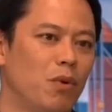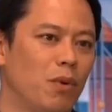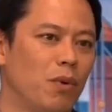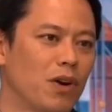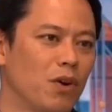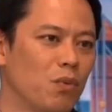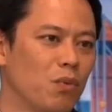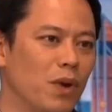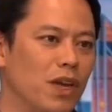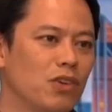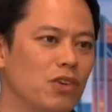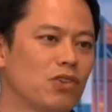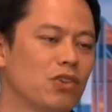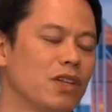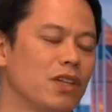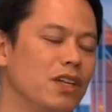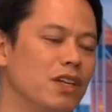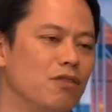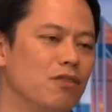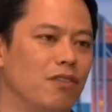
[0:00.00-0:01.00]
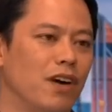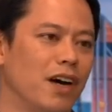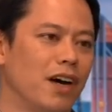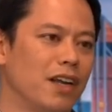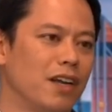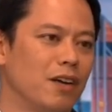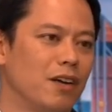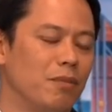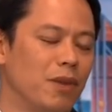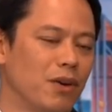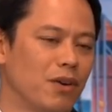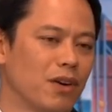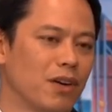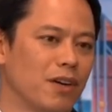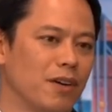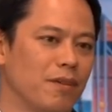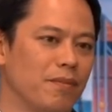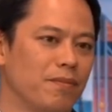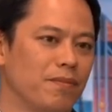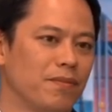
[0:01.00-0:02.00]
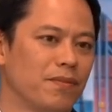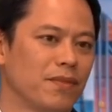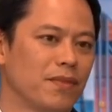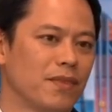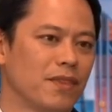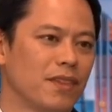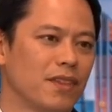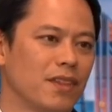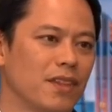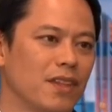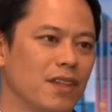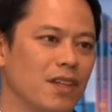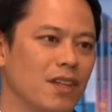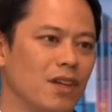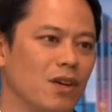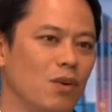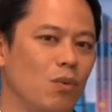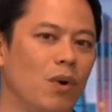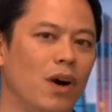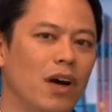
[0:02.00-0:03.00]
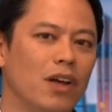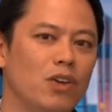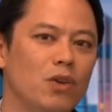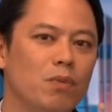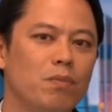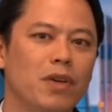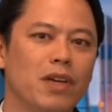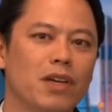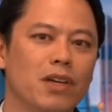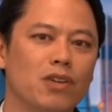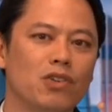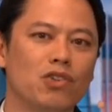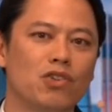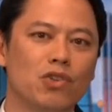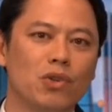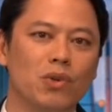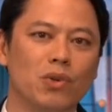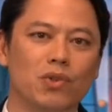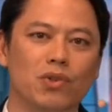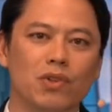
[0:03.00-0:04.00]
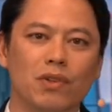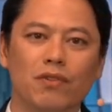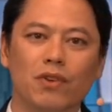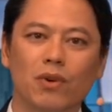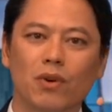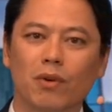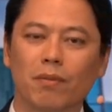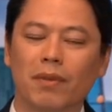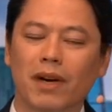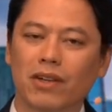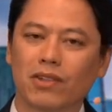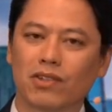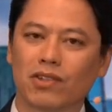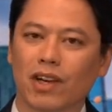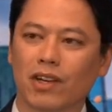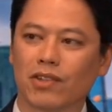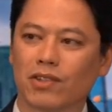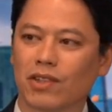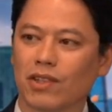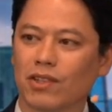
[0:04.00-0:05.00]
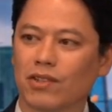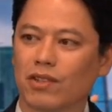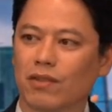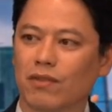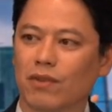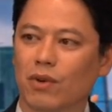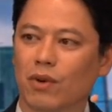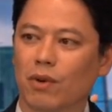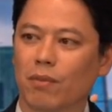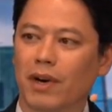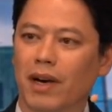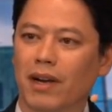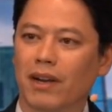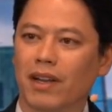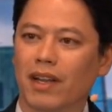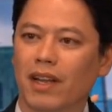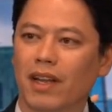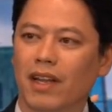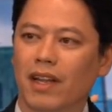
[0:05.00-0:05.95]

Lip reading: want to racially divide America. Why you pick and choose? If you're about justice, if you're about,